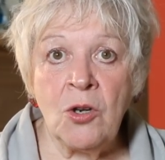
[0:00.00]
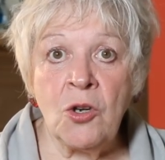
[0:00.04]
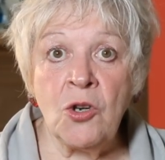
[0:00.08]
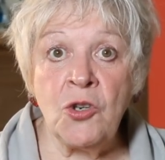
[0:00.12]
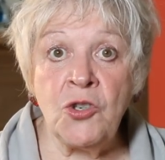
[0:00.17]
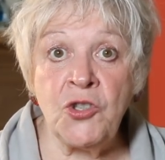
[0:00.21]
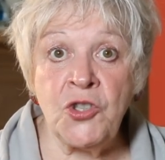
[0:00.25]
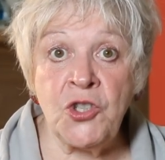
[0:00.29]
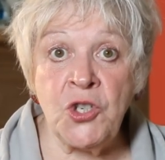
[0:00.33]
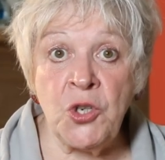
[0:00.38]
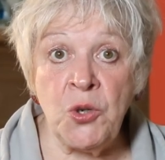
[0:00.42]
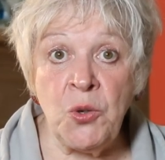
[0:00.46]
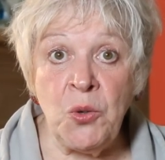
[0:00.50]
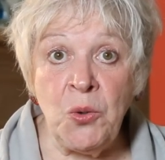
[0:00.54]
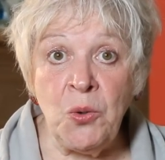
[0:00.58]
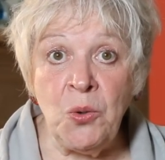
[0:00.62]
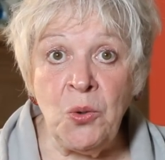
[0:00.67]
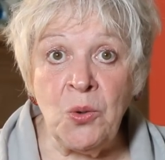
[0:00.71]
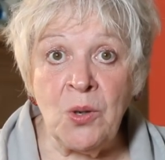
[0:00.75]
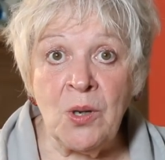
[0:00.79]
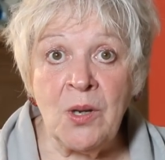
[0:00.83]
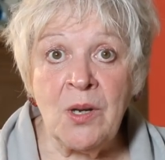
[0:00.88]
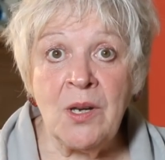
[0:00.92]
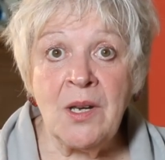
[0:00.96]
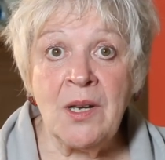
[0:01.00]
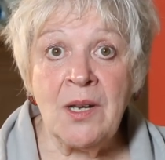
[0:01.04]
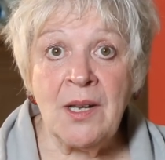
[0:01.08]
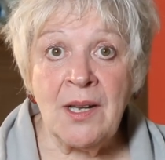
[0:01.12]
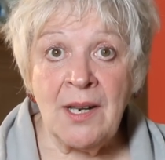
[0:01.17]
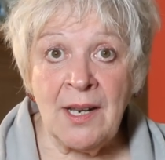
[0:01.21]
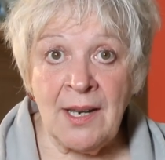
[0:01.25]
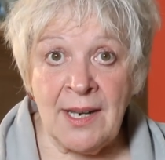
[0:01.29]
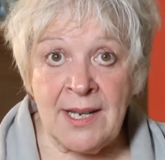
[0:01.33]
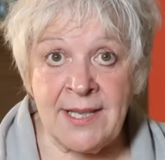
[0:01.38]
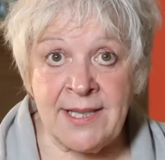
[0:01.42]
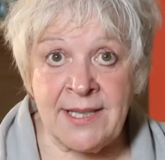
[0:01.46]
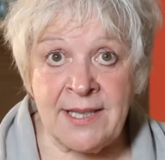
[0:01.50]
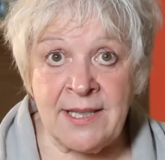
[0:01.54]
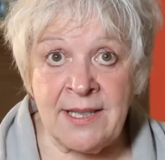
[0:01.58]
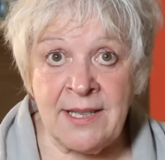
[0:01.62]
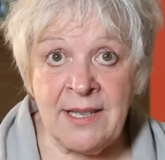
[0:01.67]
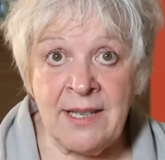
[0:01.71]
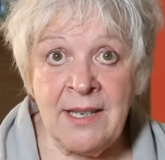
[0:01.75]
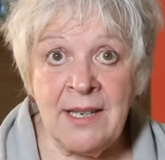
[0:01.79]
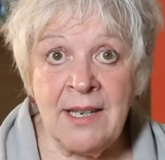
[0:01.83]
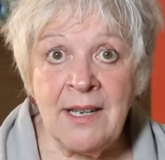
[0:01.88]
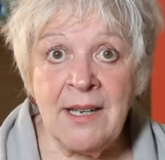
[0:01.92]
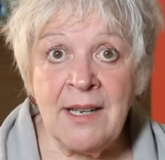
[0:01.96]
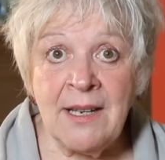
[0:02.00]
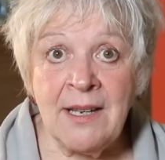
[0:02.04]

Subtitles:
could you listen